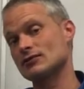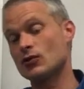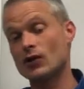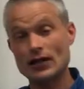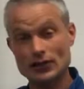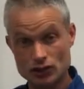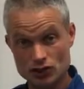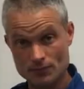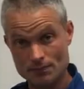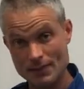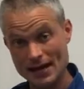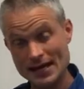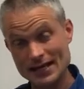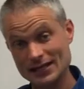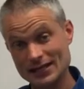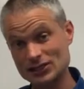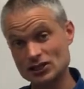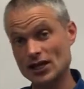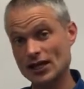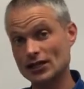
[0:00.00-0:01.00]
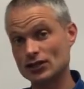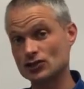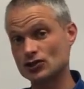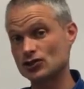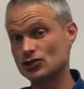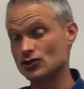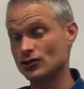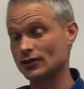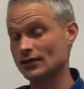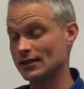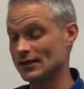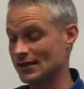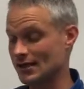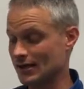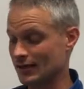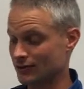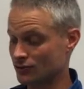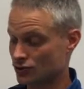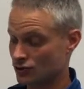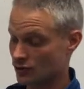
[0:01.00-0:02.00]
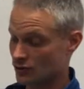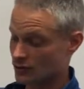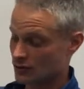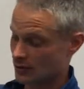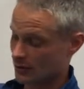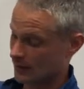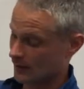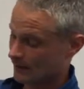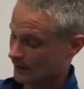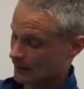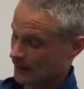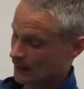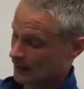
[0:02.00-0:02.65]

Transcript: quite dramatic change during the year due to